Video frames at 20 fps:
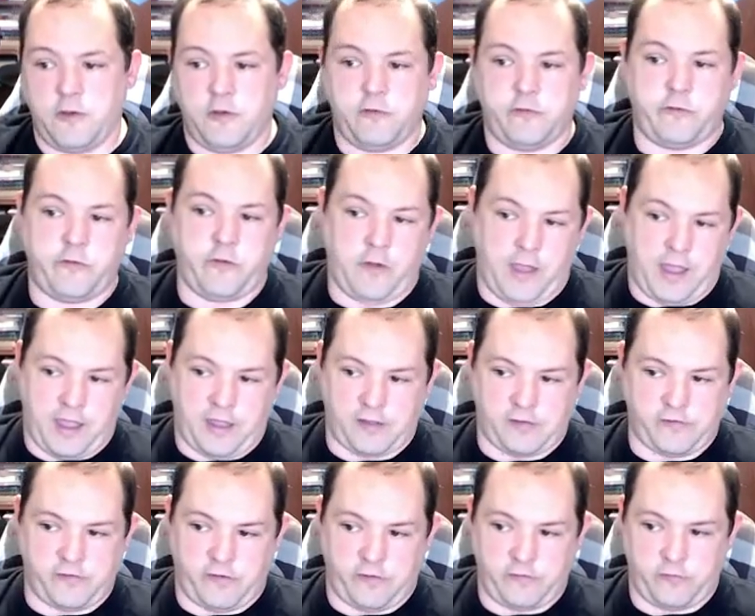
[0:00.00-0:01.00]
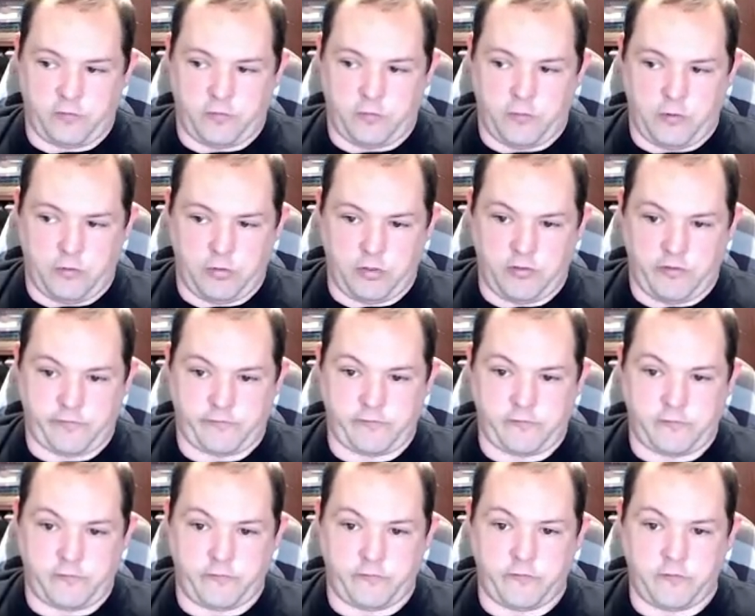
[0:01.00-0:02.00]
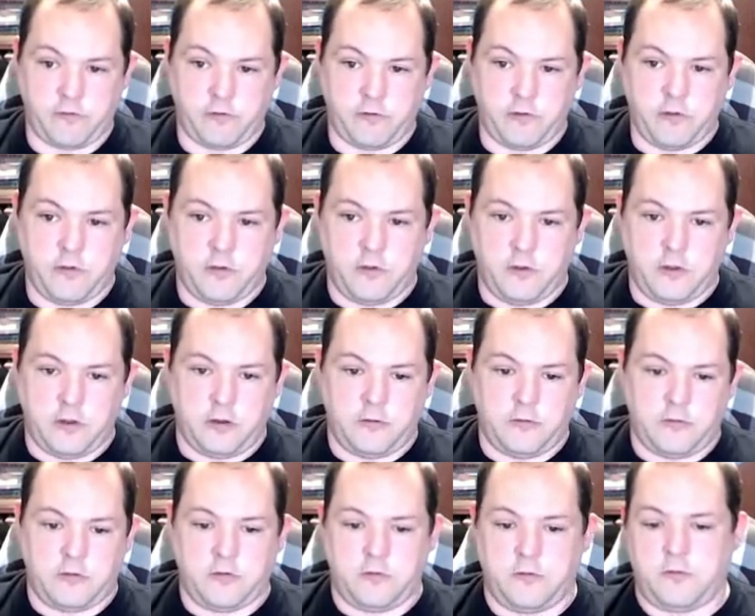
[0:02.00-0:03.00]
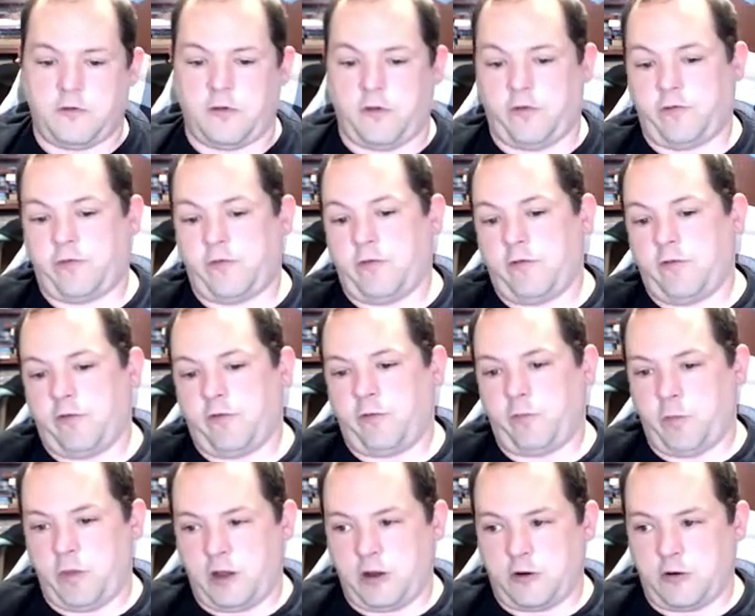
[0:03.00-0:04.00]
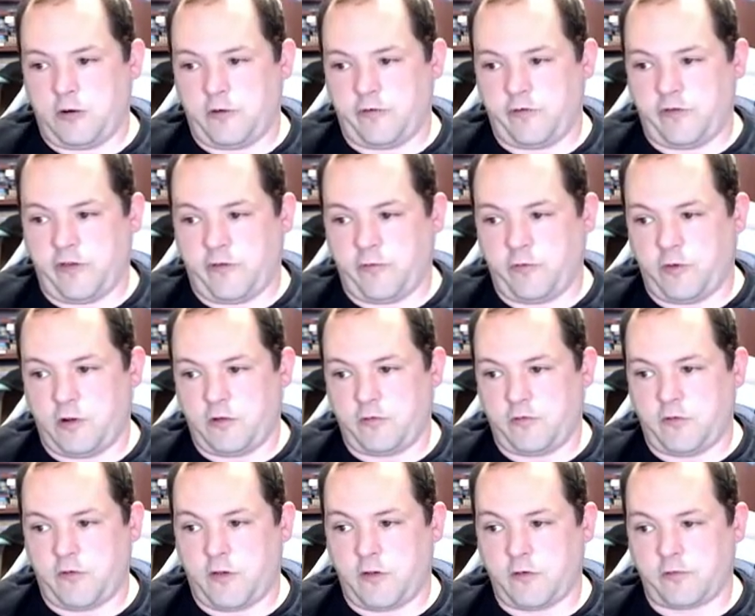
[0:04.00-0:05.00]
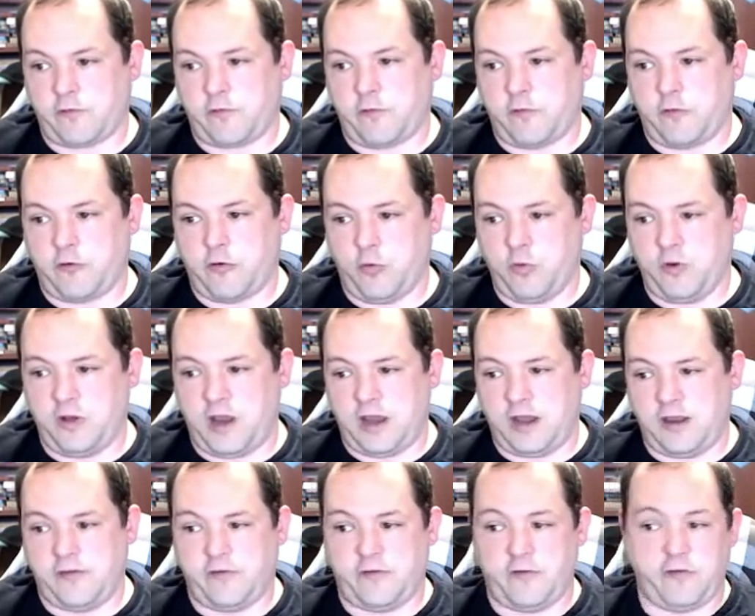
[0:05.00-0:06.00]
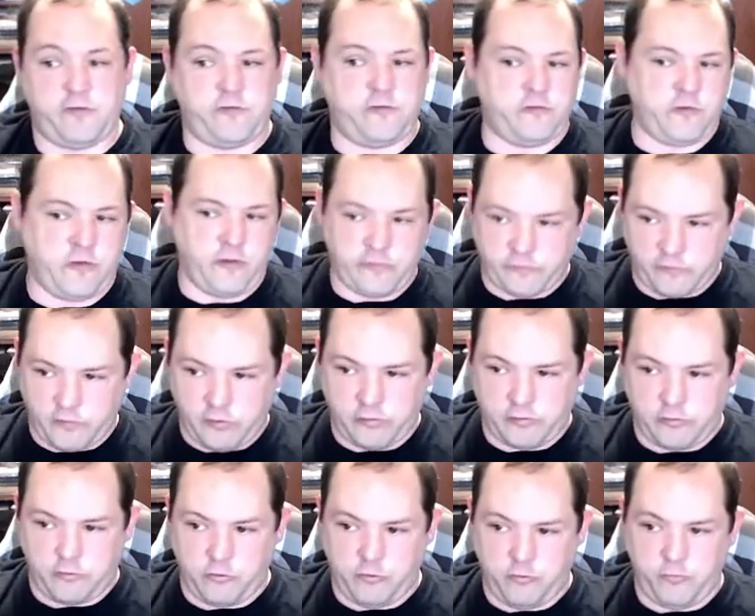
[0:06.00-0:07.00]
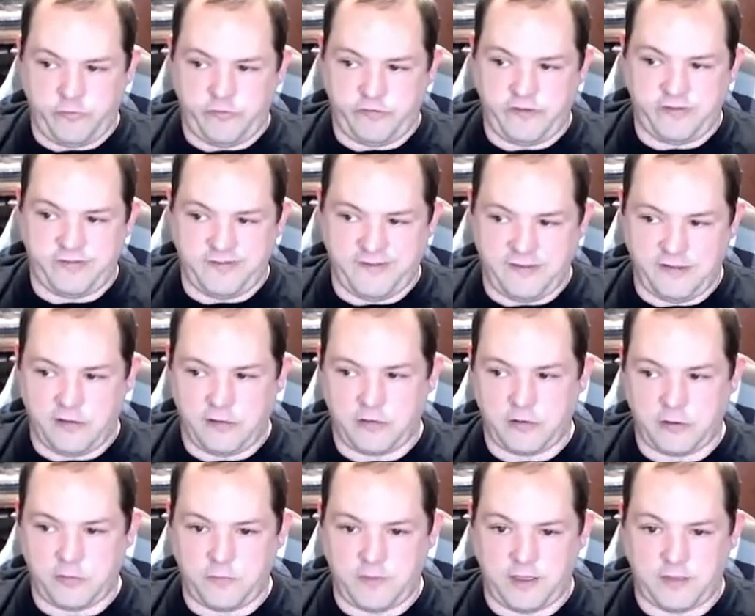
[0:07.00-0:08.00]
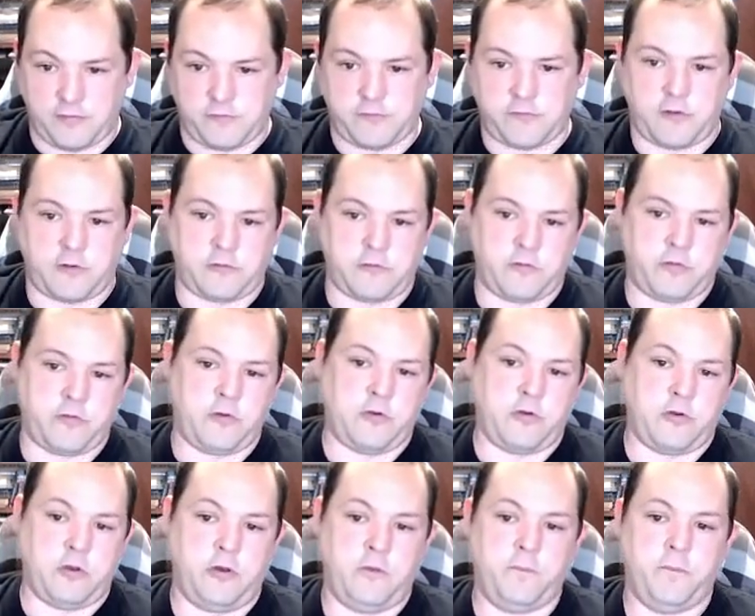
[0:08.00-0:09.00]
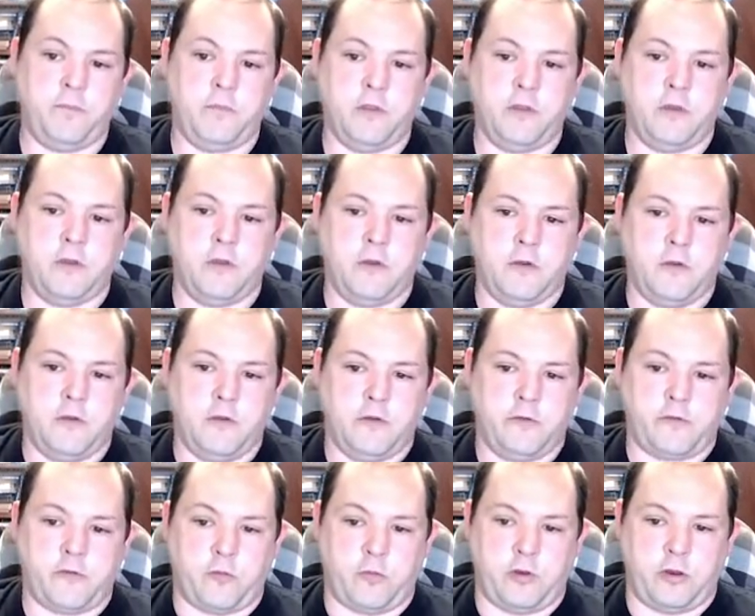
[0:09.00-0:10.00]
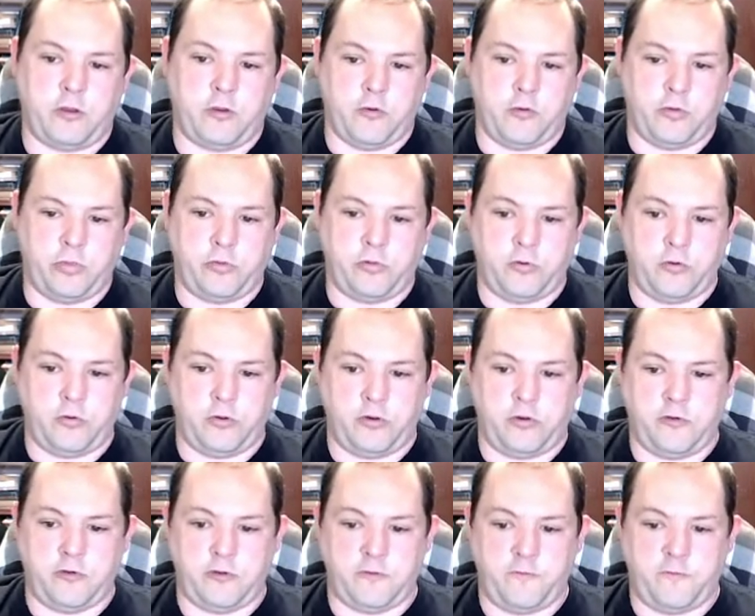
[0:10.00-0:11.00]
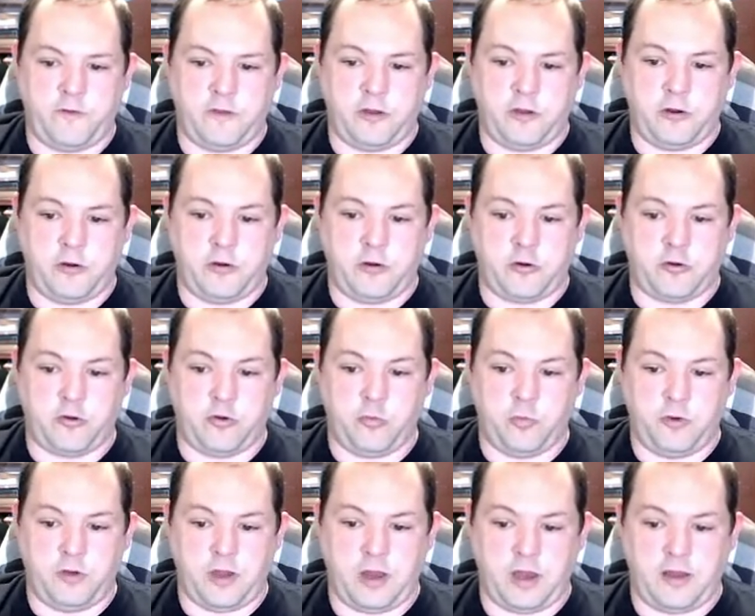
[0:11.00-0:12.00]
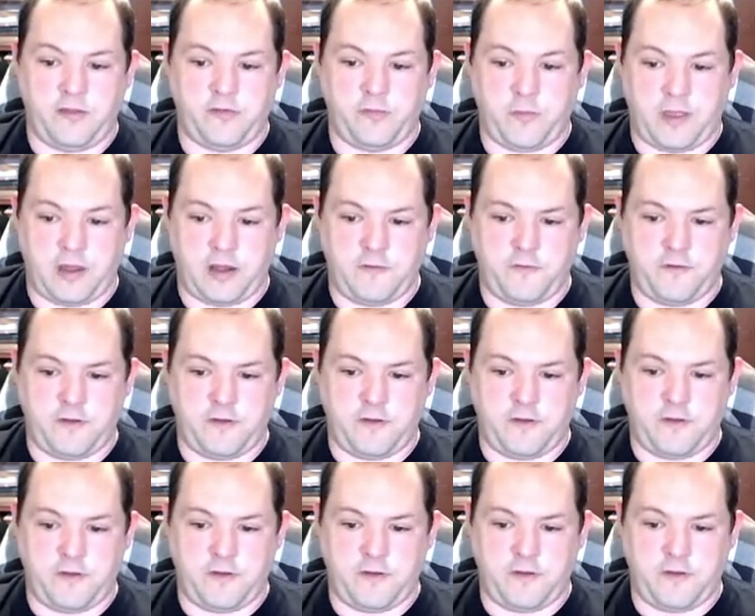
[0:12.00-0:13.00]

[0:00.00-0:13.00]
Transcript: to access remote clusters. because Spinnaker itself, when it talks to Kubernetes, is just calling kubectl commands under the hood. So when you go through and you configure your Kubernetes manifest,